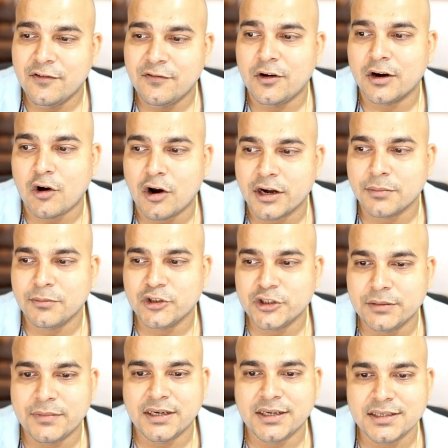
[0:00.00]
for
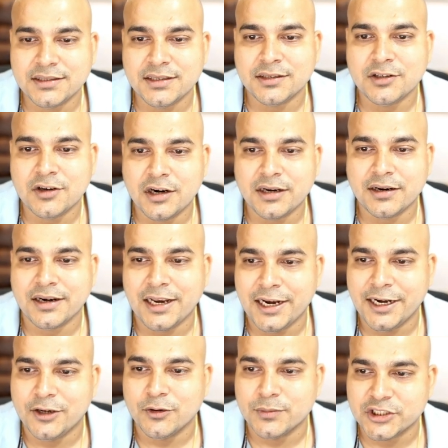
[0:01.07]
contribution, but this does not
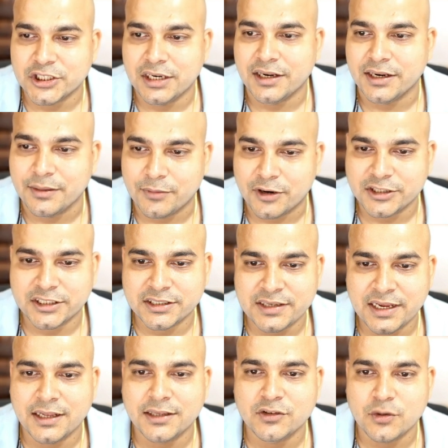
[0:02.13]
relate to machine learning project
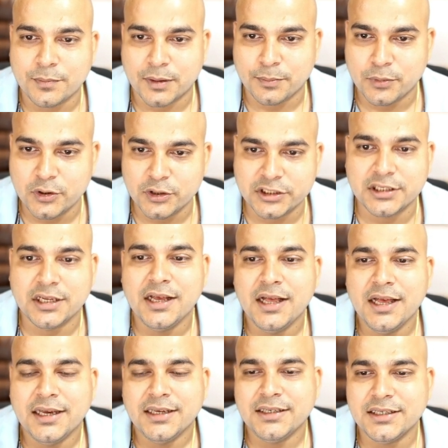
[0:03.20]
cycle. So proposed,
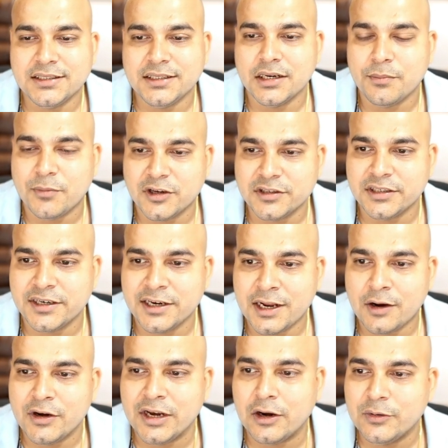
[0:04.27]
yes, the repository
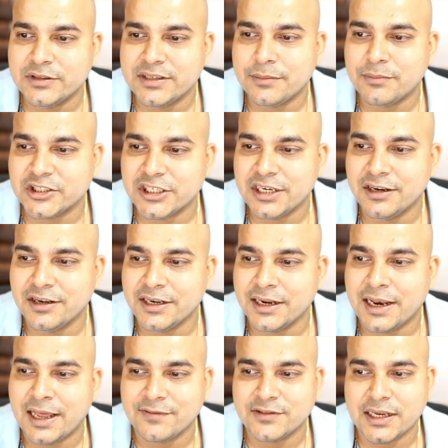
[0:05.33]
now includes and machine
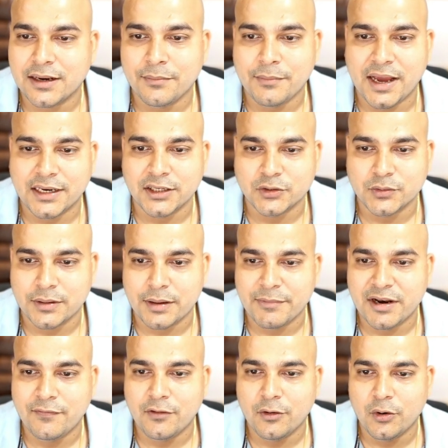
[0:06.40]
learning lifecycle manage with
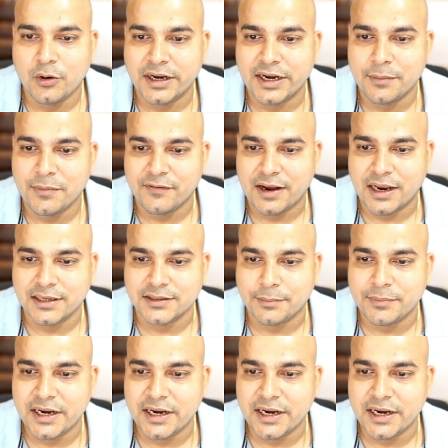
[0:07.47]
MLflow. README file is